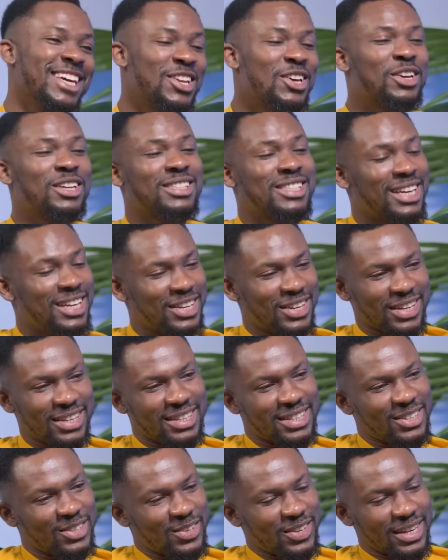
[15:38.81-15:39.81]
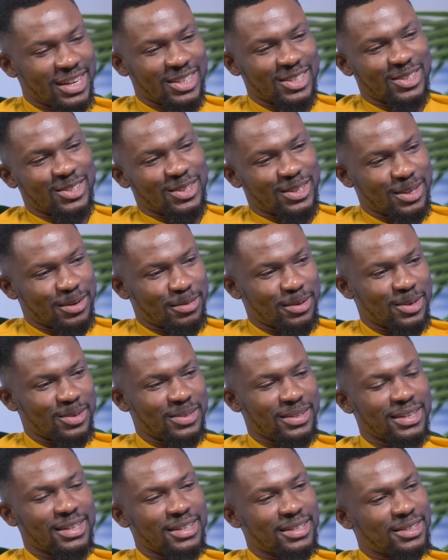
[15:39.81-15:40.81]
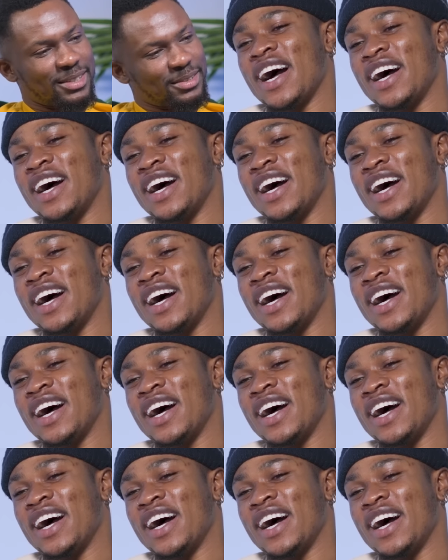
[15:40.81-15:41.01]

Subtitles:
No, is there another thing you like to talk about, really?